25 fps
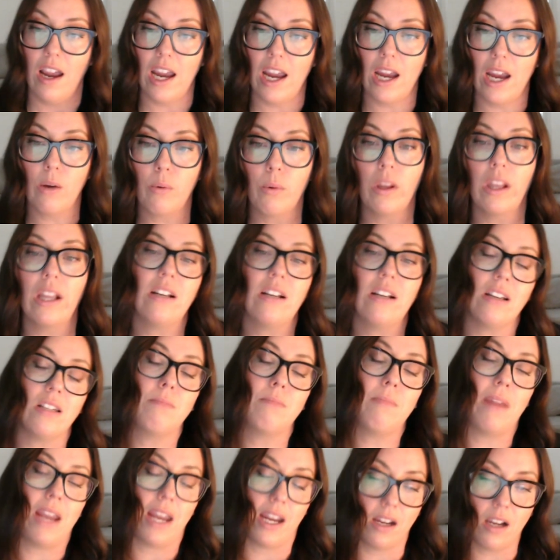it really does
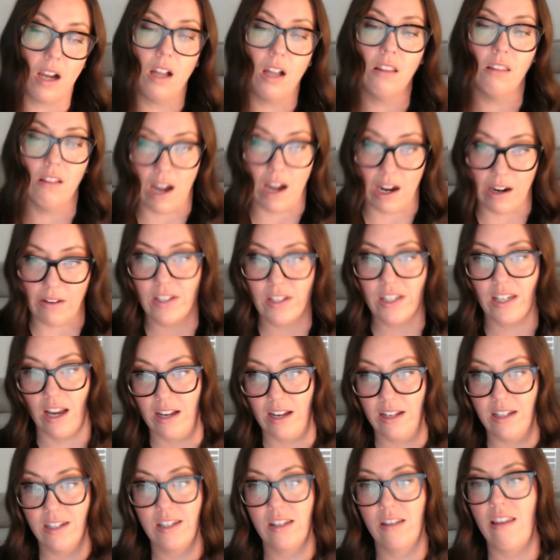make a lot of
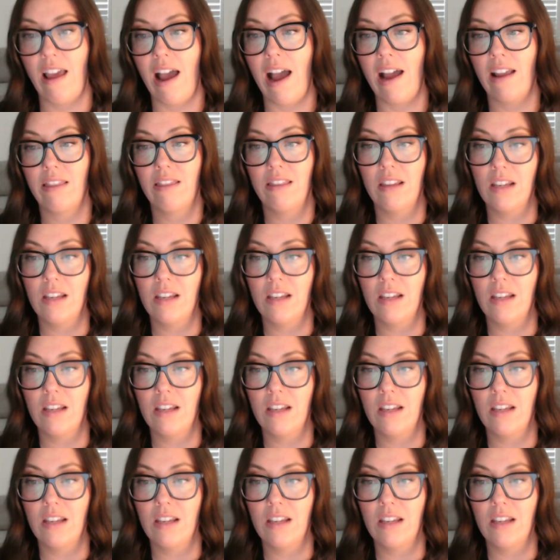sense that